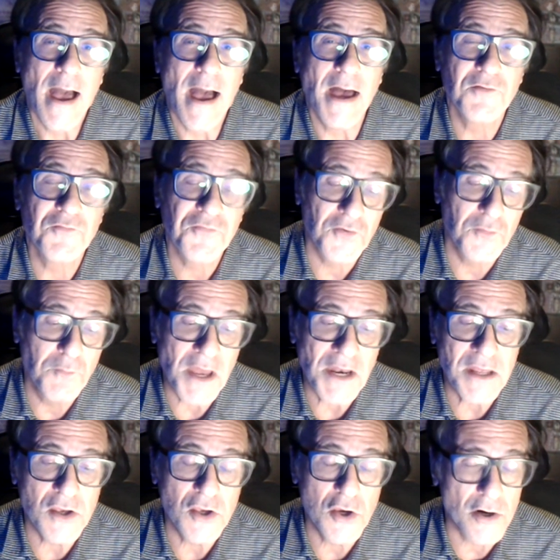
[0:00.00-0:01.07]
And for
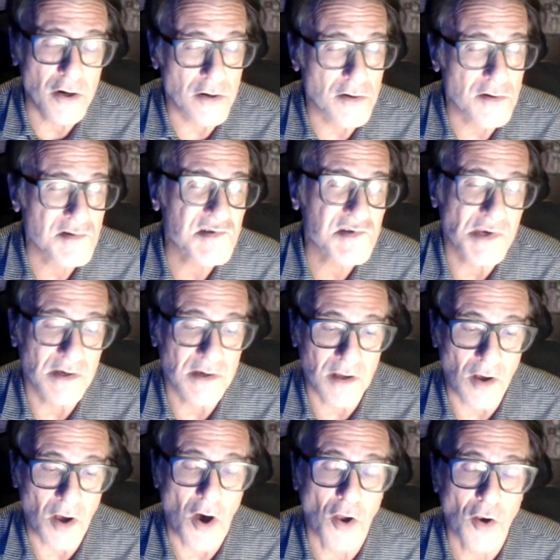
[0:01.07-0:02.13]
many years,
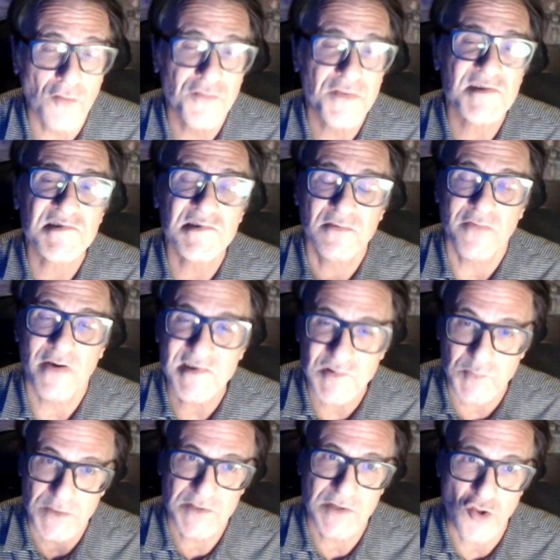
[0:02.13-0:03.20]
all of this
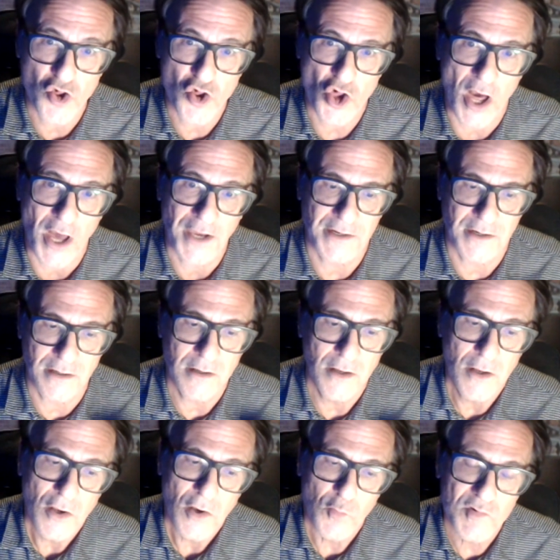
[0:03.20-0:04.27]
investment in China
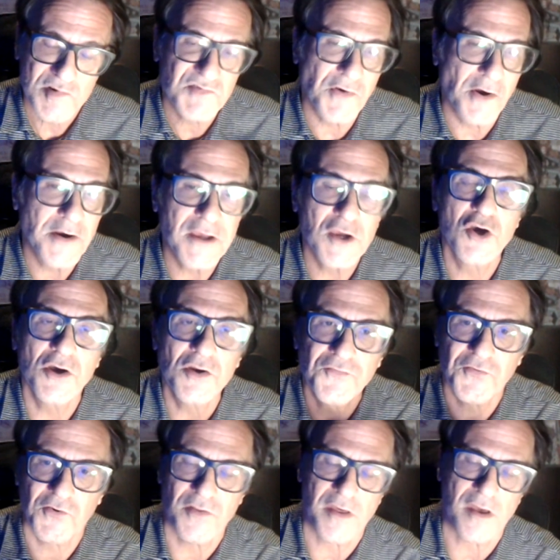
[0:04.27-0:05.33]
was very good
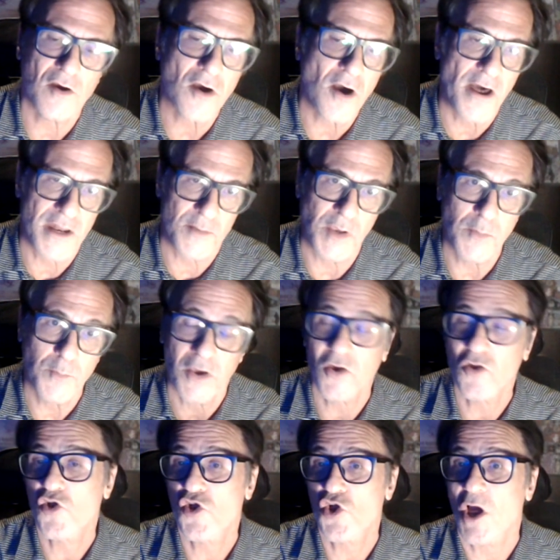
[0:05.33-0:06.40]
for the economy
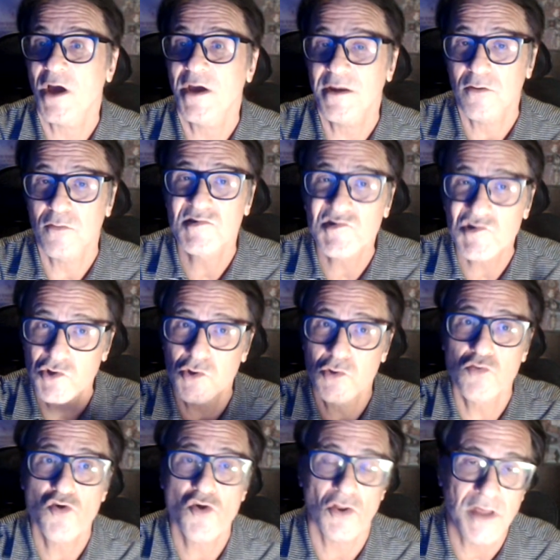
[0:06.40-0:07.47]
because China was
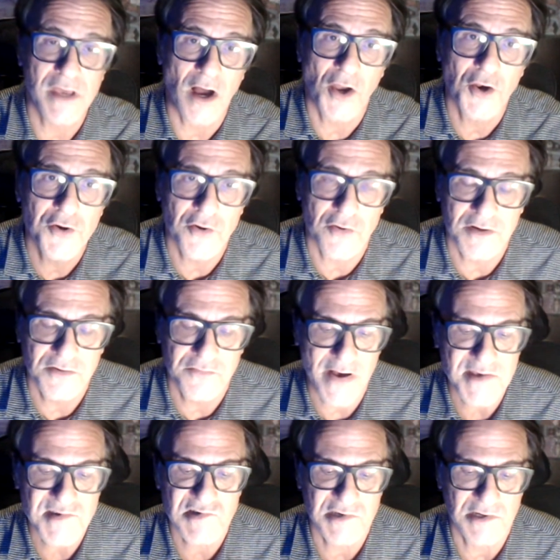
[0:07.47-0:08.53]
hugely
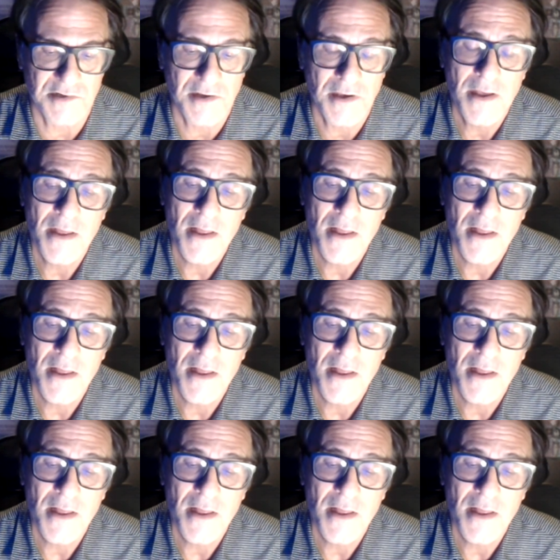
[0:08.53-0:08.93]
underinvested.